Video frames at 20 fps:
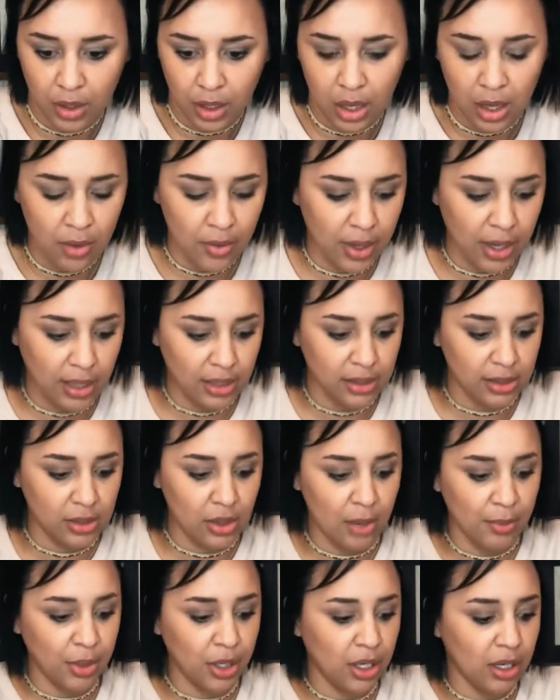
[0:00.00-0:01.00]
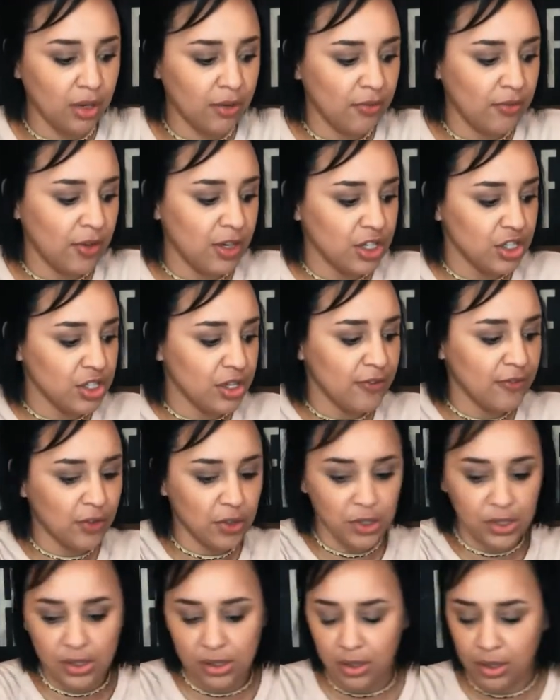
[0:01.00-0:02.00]
Okay, so I'm gonna finish the
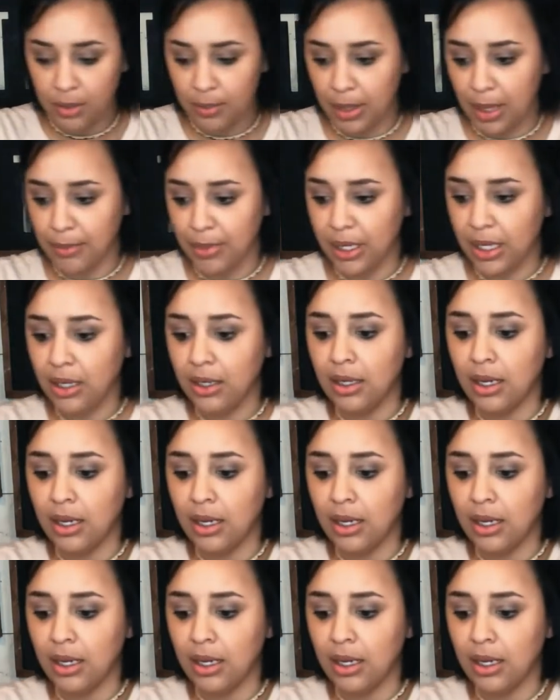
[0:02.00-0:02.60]
first pumpkin,